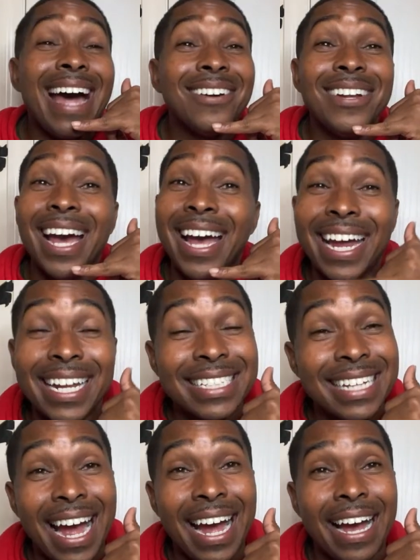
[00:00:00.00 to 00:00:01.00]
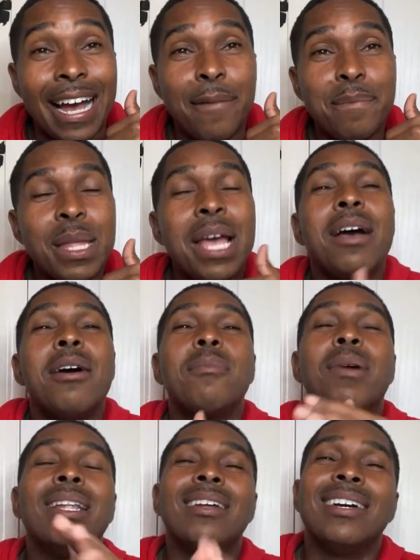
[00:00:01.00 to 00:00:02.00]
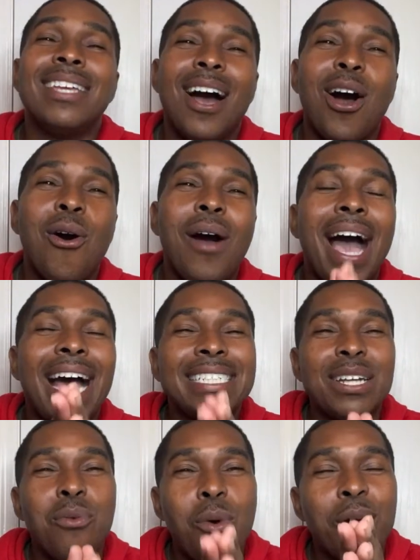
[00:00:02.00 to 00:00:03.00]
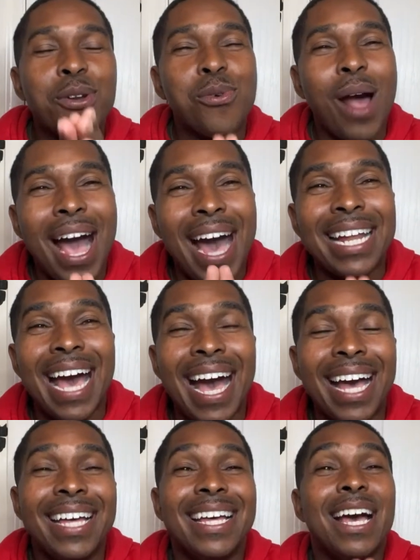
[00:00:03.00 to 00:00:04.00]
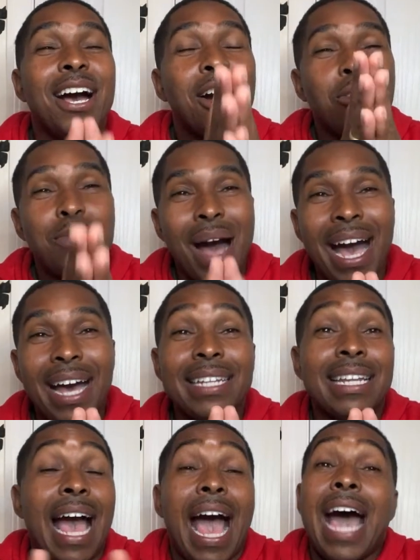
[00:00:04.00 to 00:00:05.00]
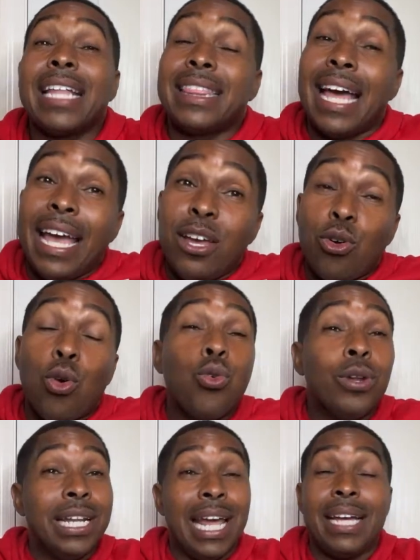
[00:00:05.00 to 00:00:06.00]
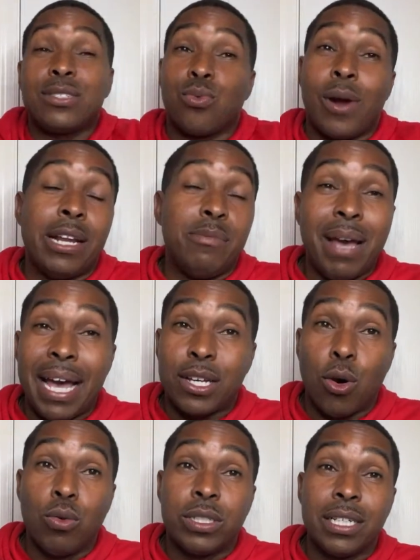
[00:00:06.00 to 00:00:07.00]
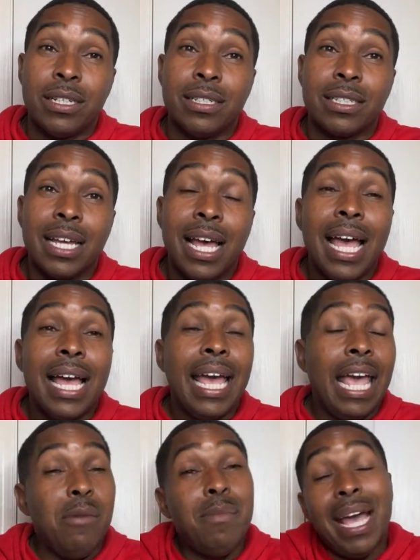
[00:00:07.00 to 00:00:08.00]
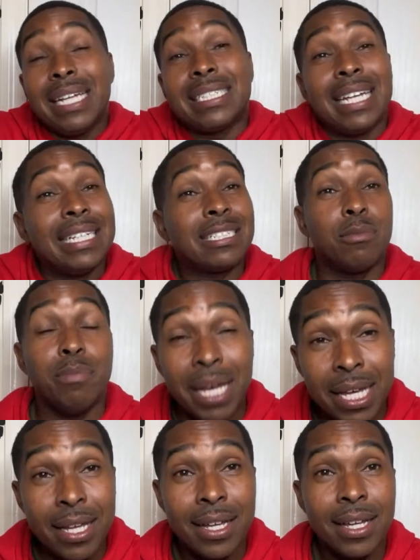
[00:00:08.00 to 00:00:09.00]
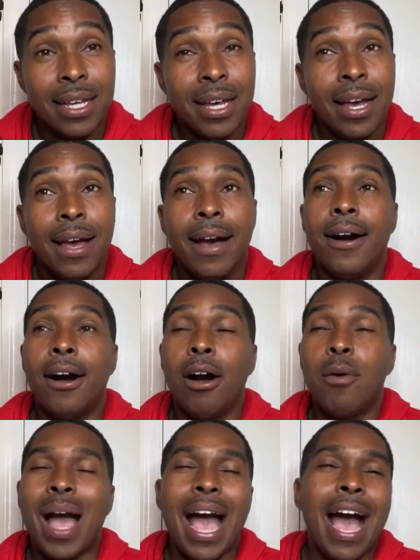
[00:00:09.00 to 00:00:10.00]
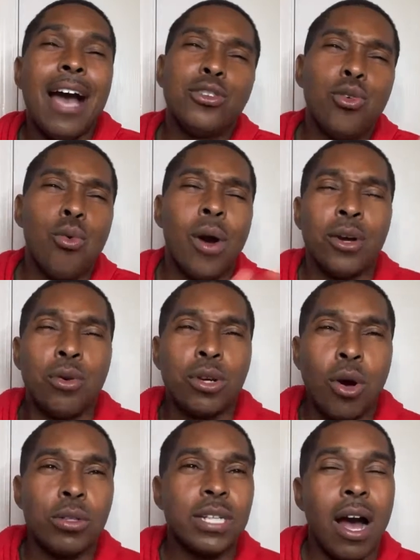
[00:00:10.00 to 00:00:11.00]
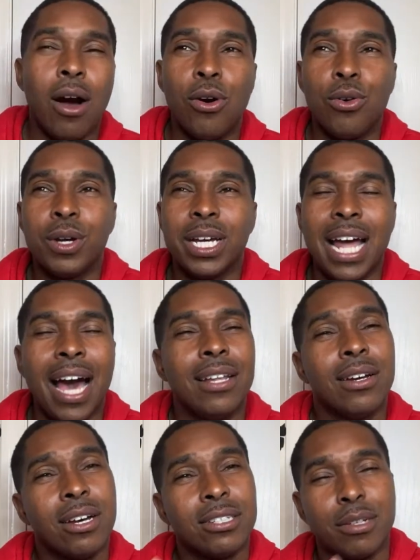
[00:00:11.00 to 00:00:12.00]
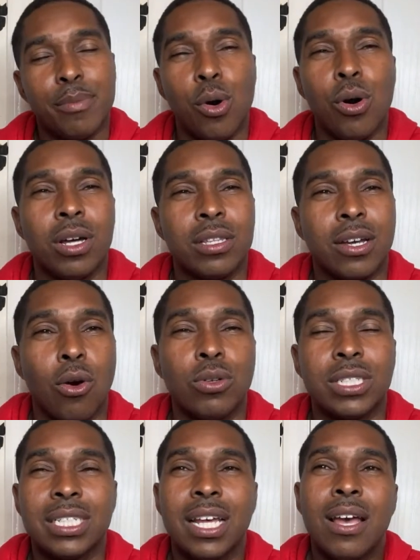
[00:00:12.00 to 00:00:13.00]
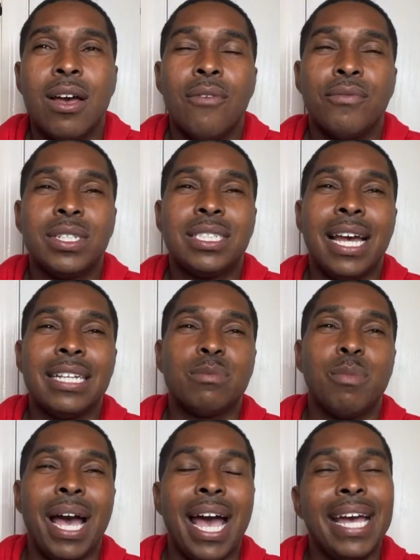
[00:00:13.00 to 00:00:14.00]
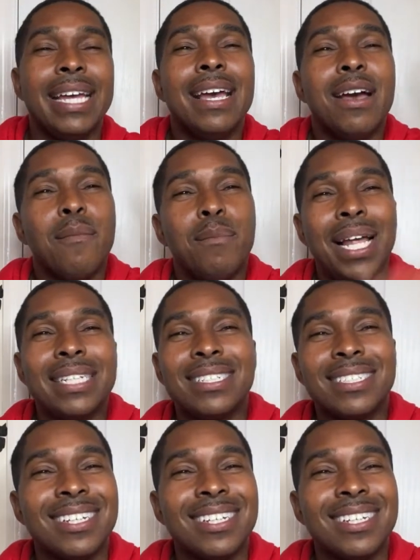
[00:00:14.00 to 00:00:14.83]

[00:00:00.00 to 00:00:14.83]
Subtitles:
up there anytime. But look, y'all, I just want to ride out about, I think, who the next running back coach is. It makes sense to me. I do one on Coach Hall, and I look up some more other coaches for Texas. But, hey, blessings to you.